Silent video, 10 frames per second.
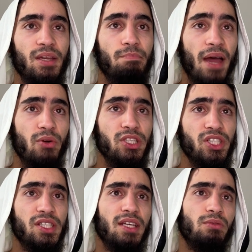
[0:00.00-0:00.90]
Marriage
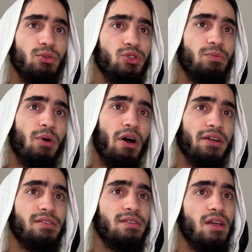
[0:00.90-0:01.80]
is a crucial
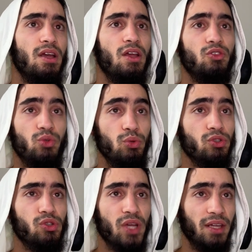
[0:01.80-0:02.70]
part to
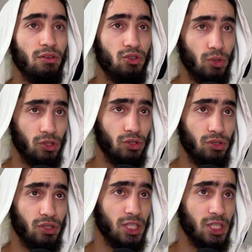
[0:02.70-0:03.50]
societal structures,